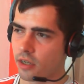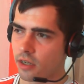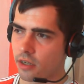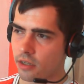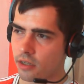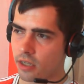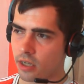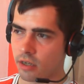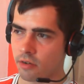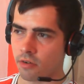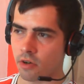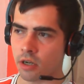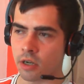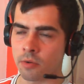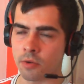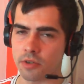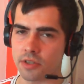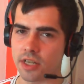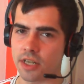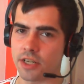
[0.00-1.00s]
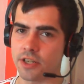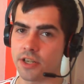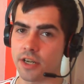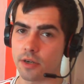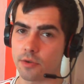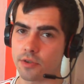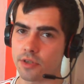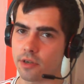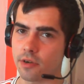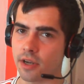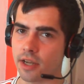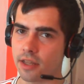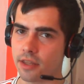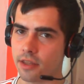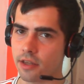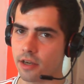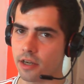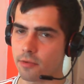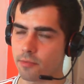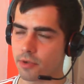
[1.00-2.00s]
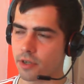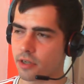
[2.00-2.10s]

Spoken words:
Don't get wrong, I'm not saying Chelsea will get third,